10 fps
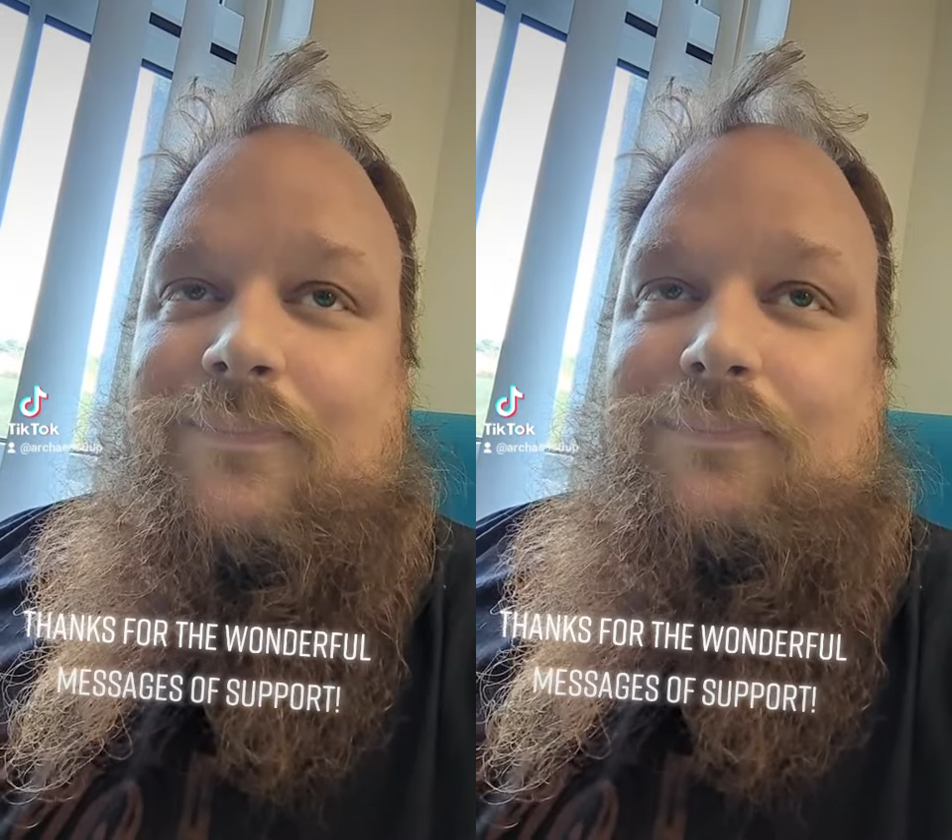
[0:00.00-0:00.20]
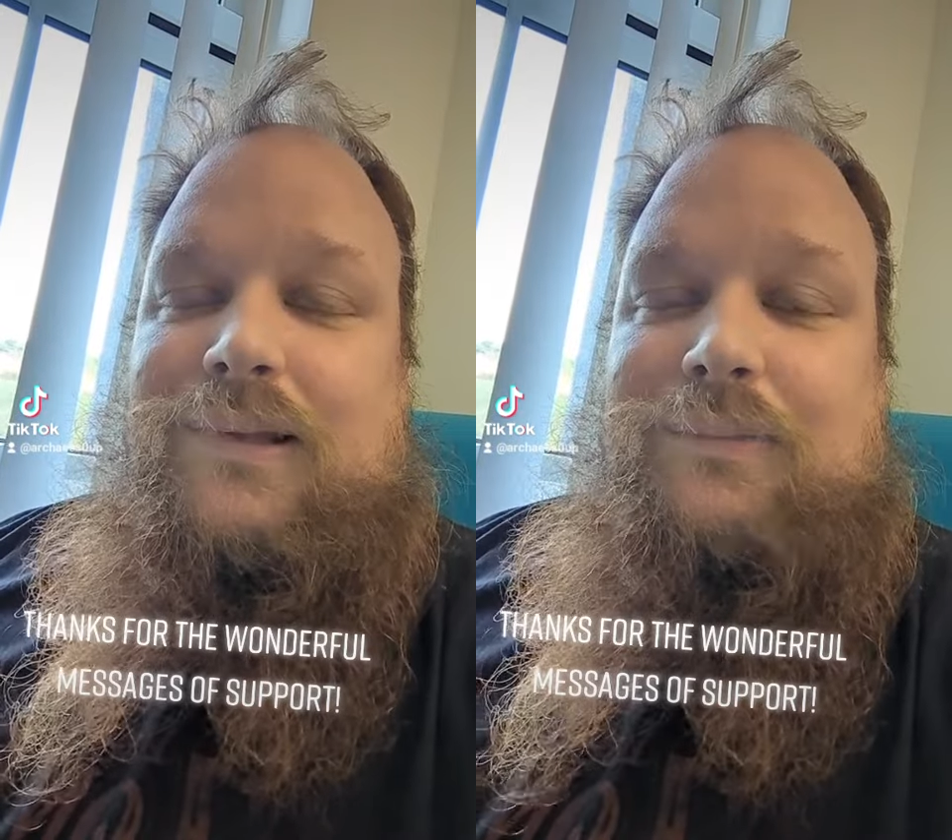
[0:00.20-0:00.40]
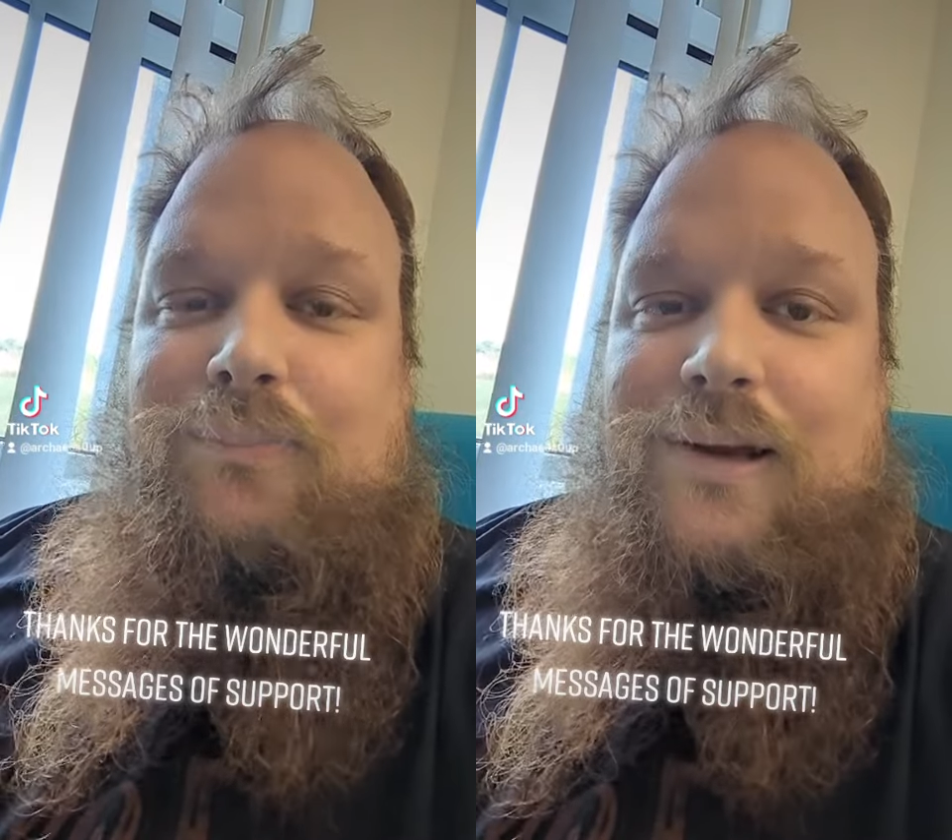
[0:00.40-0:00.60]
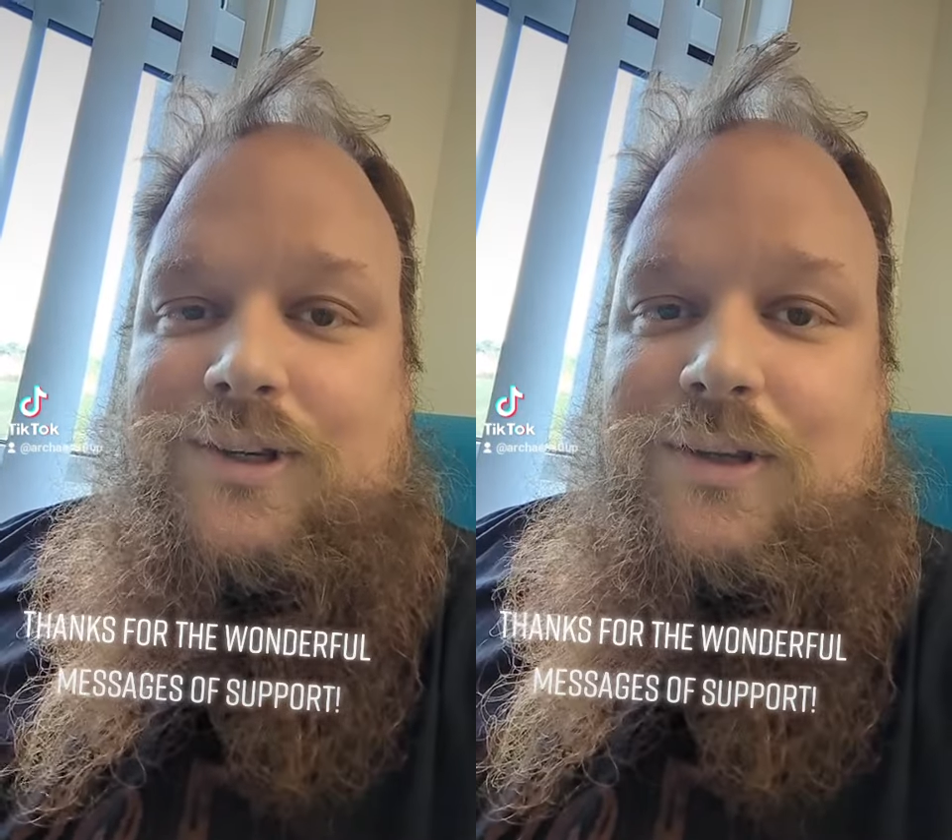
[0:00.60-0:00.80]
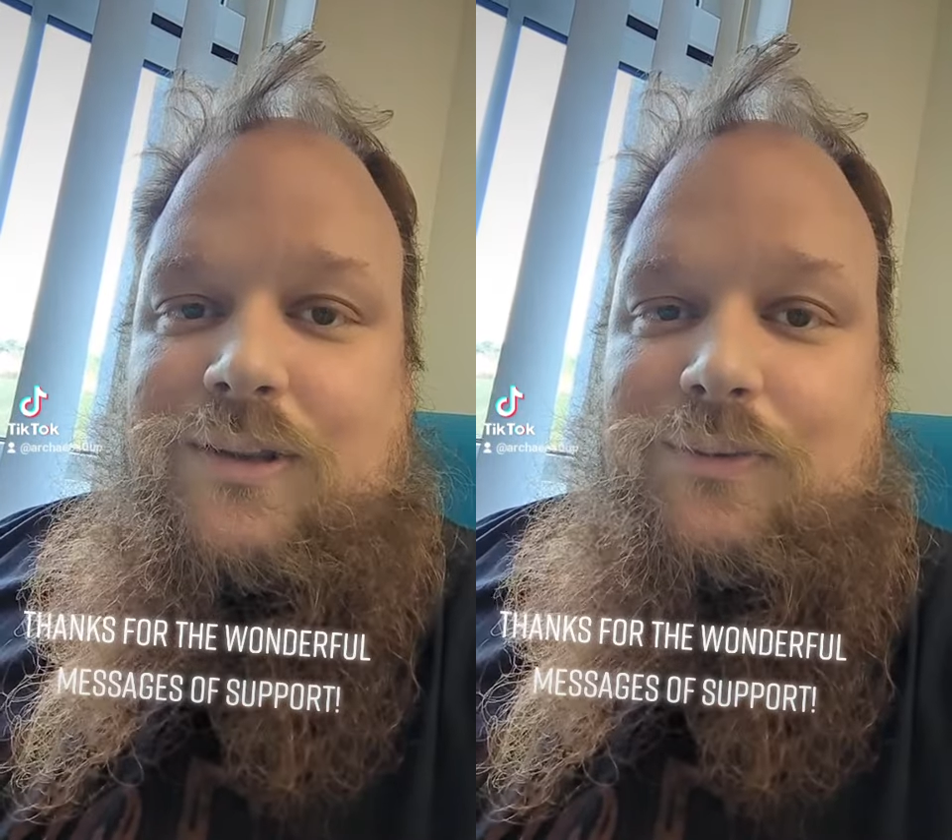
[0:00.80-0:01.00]
blood
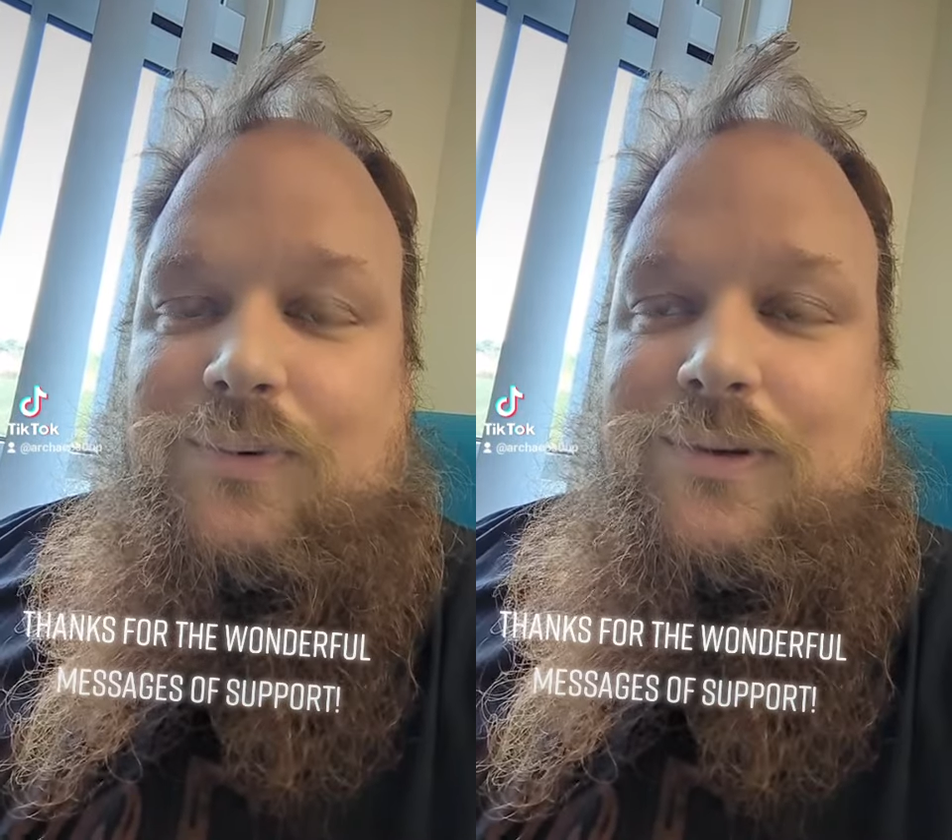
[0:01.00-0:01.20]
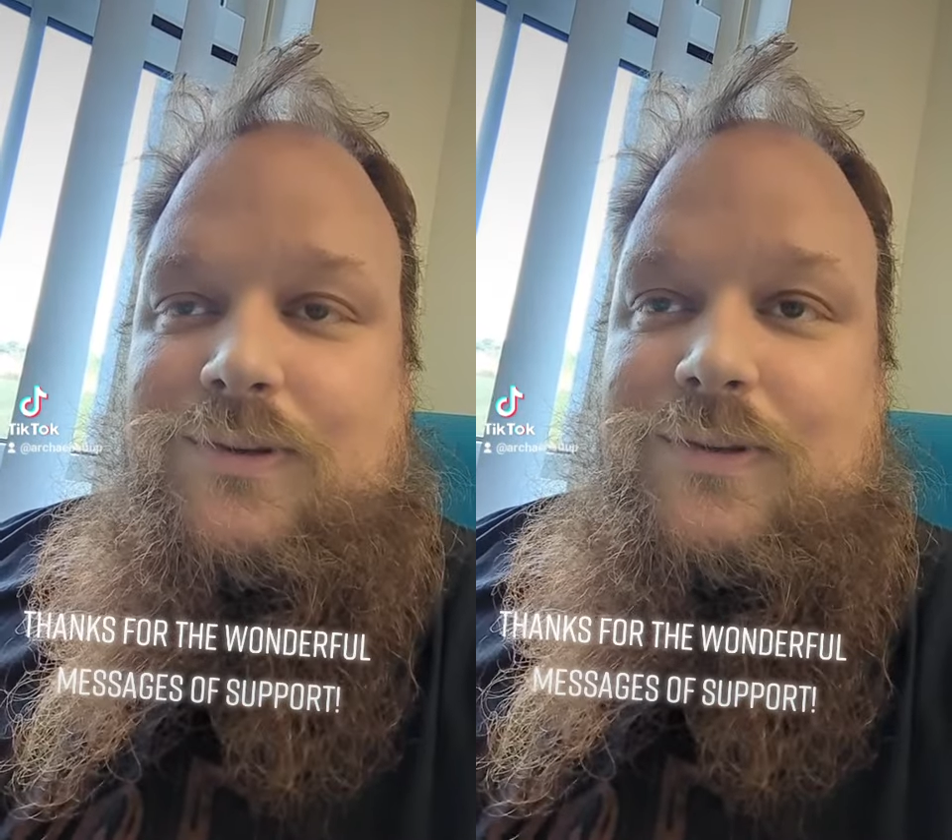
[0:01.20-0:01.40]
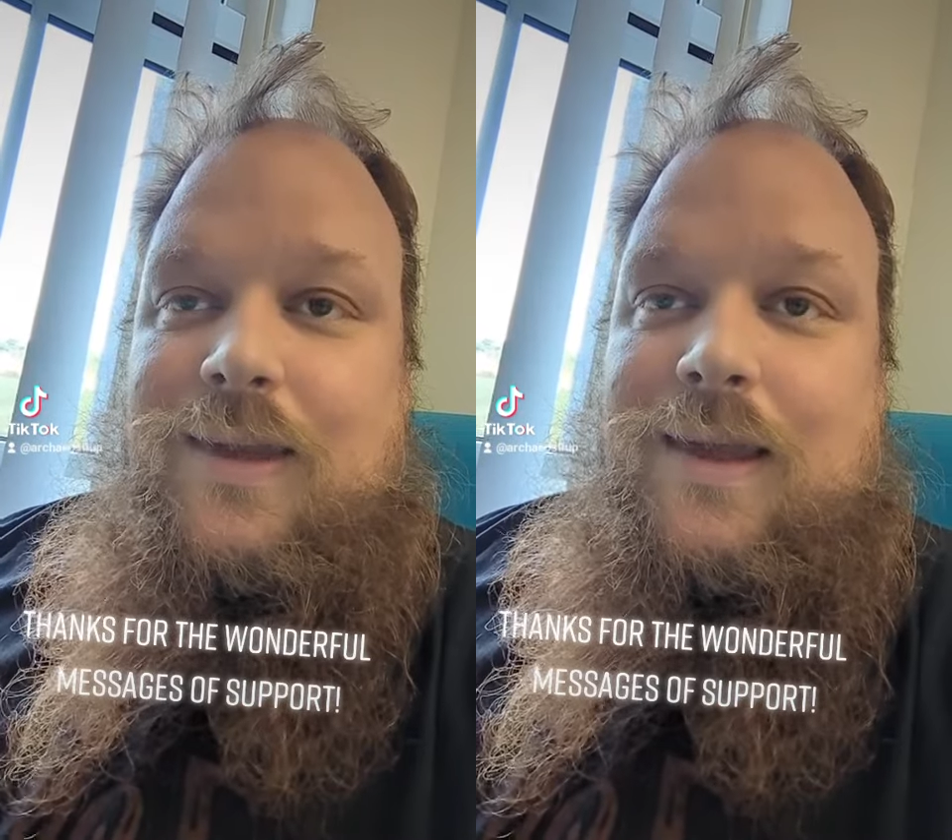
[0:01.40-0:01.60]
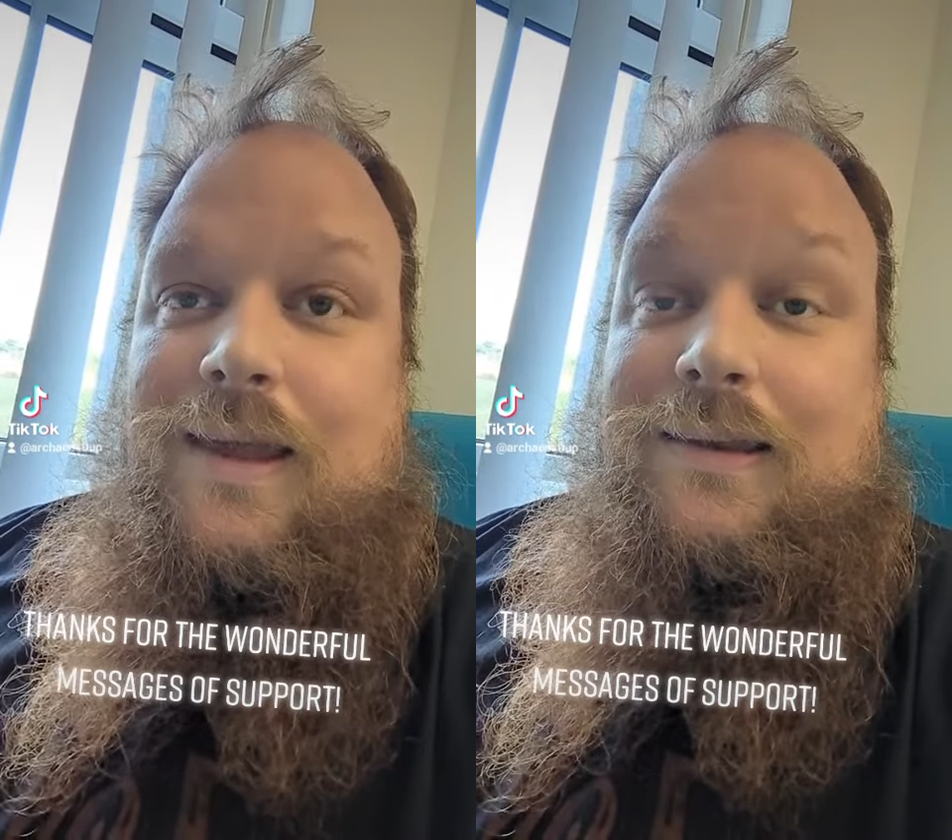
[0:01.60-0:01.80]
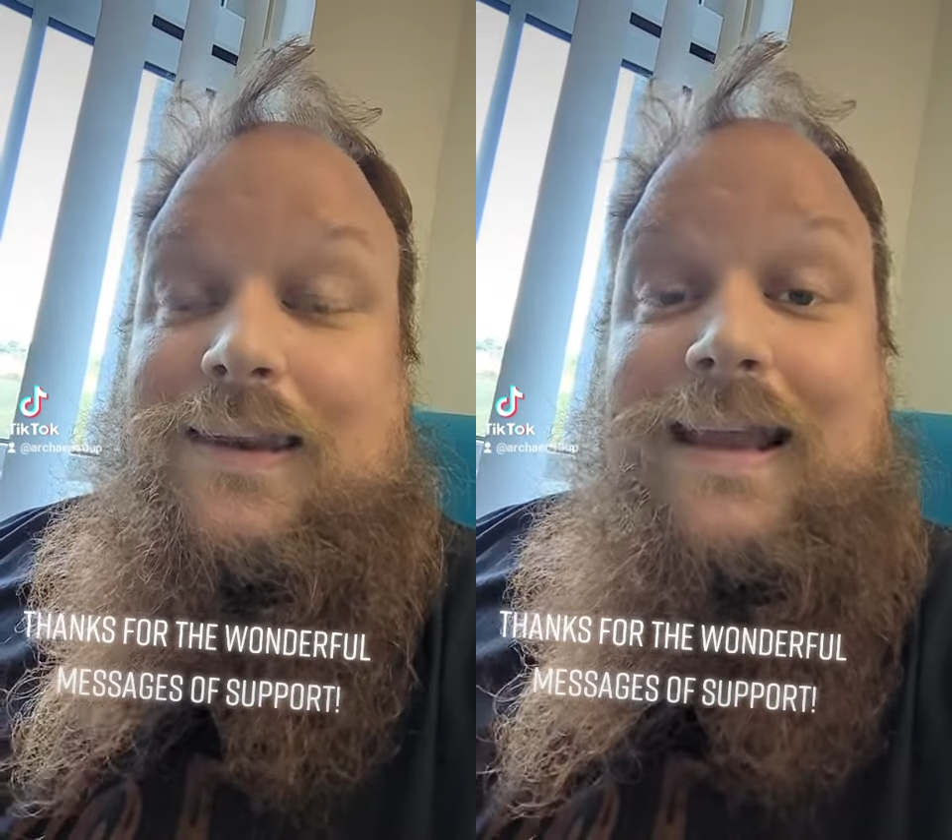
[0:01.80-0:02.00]
pressure that was
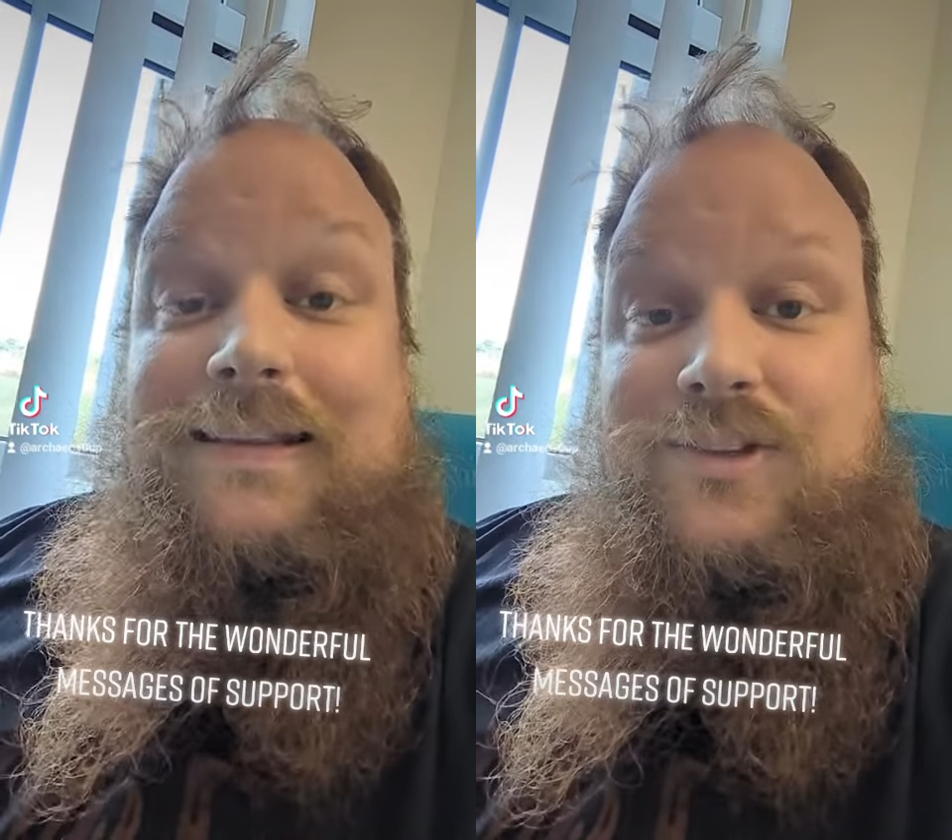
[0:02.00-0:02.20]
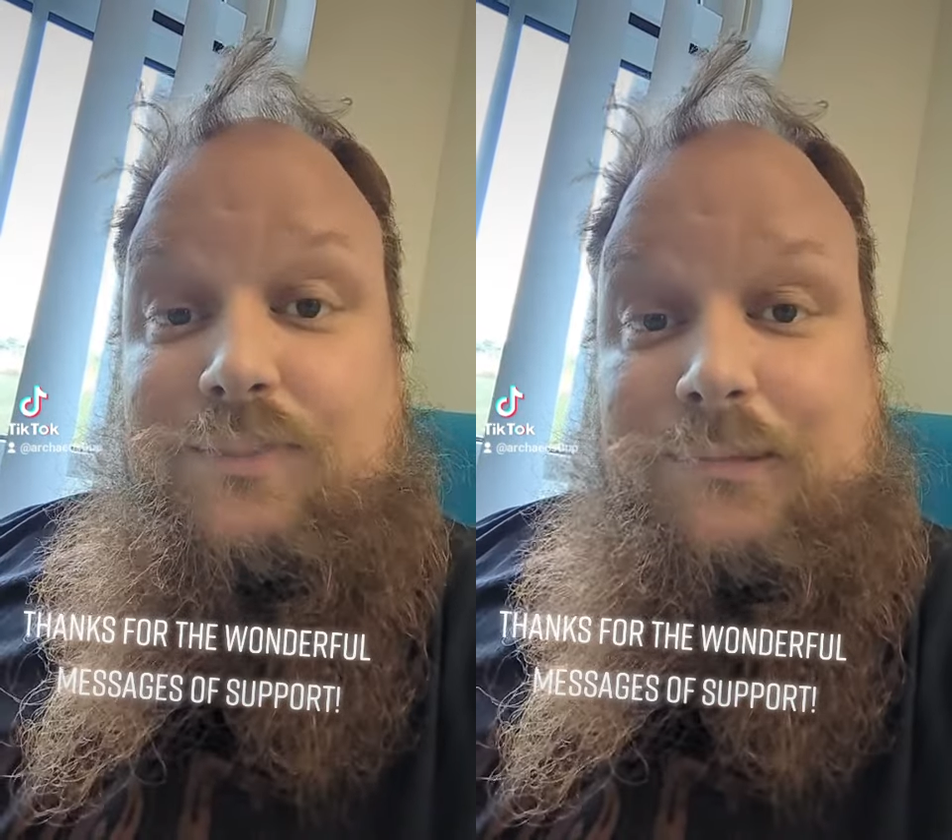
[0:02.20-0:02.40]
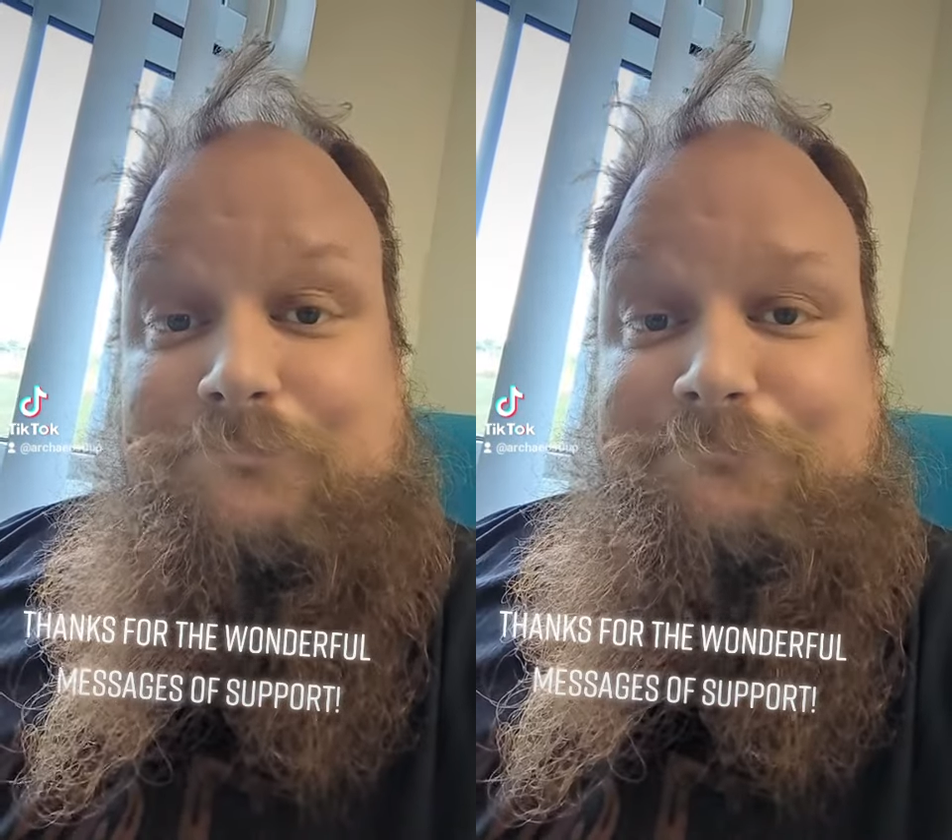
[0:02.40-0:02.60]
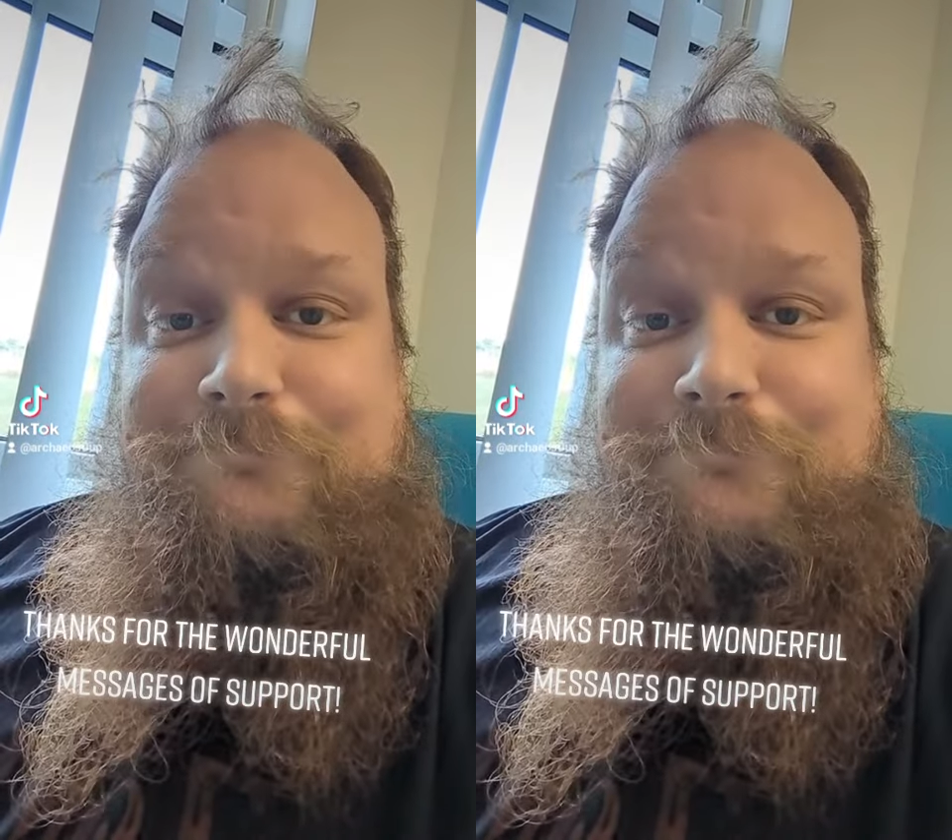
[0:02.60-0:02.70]
negligible.